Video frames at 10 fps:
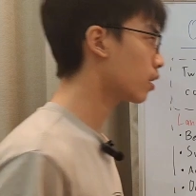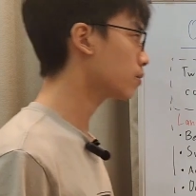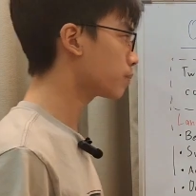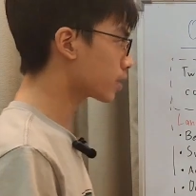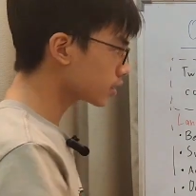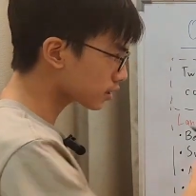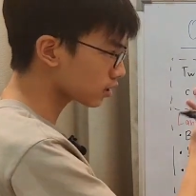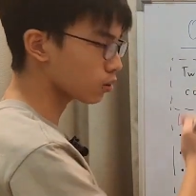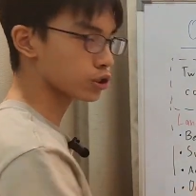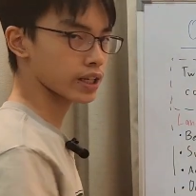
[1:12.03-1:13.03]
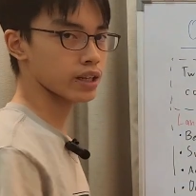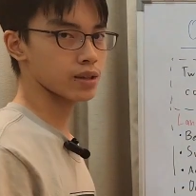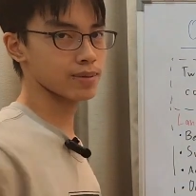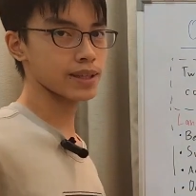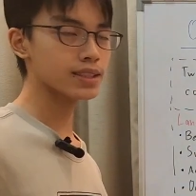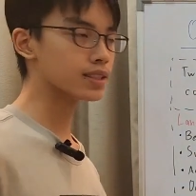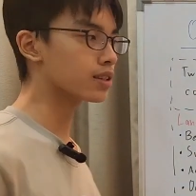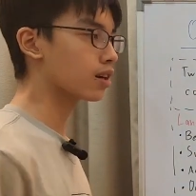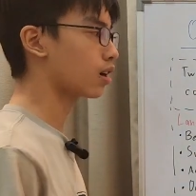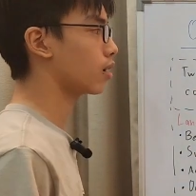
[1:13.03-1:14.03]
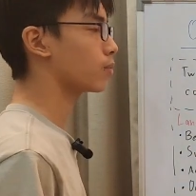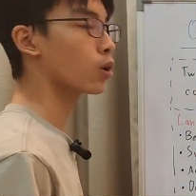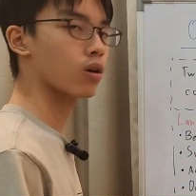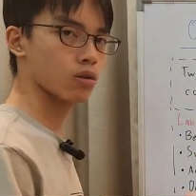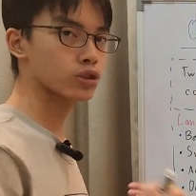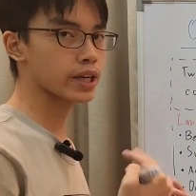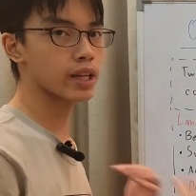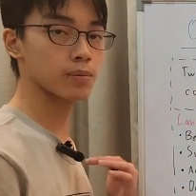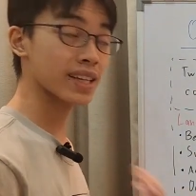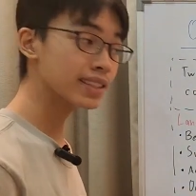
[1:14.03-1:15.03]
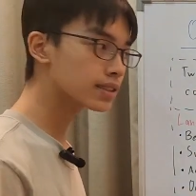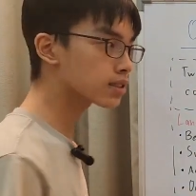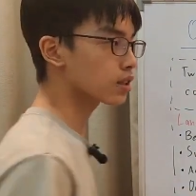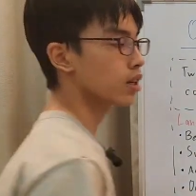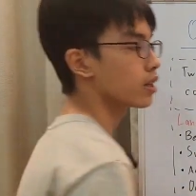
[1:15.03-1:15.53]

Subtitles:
And because it's an oceanic plate or oceanic plates,